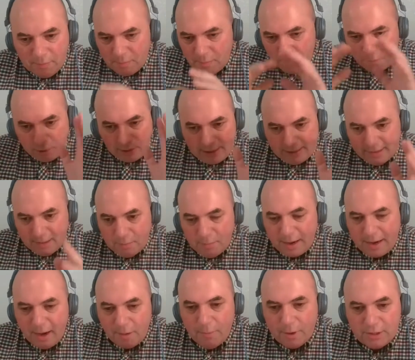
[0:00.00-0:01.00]
blinded
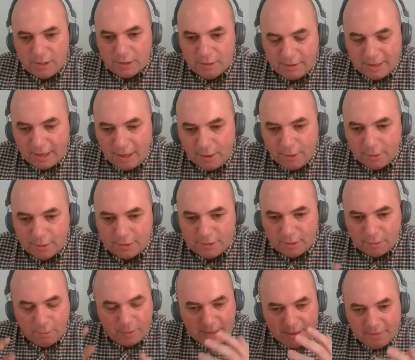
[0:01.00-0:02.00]
by how much it's going to
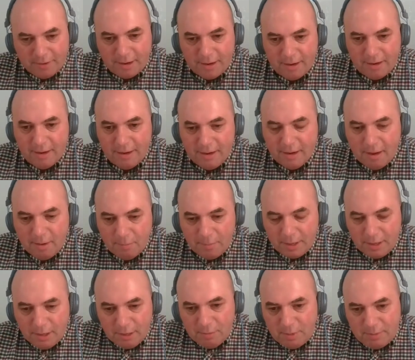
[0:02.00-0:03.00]
cost or whatever.
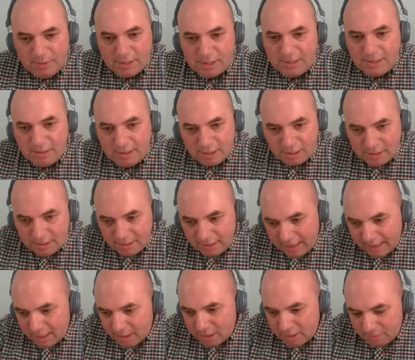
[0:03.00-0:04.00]
But you maybe
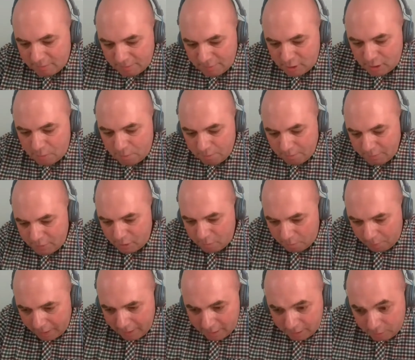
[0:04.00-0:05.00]
just kind of
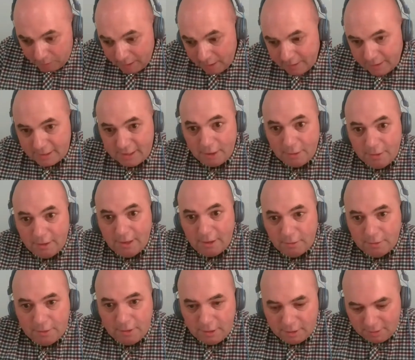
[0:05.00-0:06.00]
spell this out.
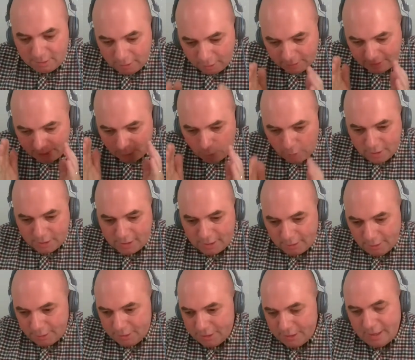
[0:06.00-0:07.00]
You looked at one
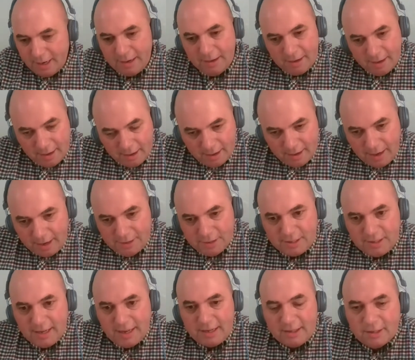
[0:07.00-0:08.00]
solution and
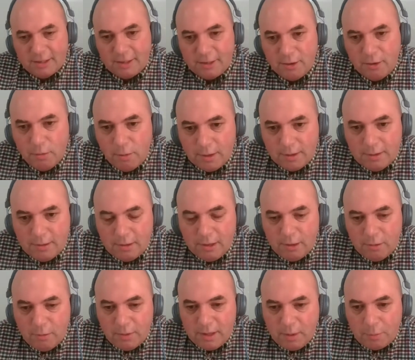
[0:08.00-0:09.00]
just take us through
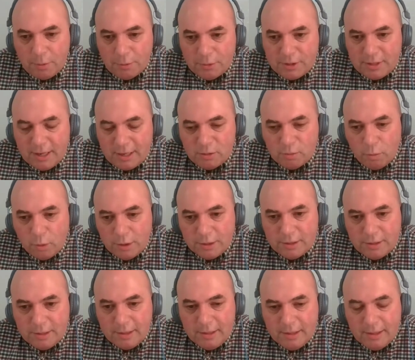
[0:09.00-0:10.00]
what the process
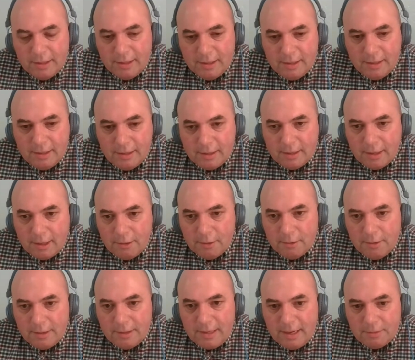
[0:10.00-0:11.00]
was,
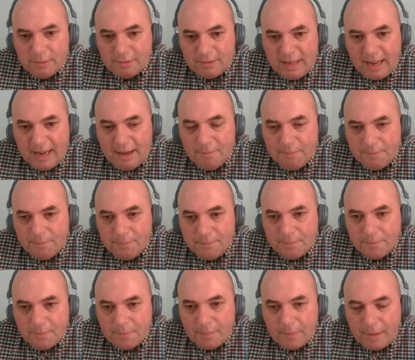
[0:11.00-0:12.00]
in terms of time.
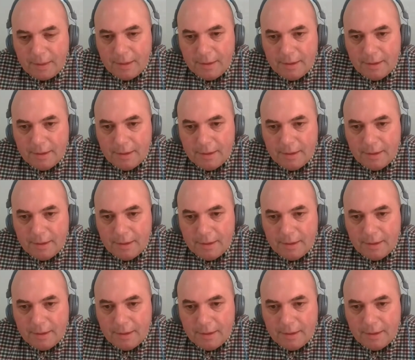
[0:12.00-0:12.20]
Okay,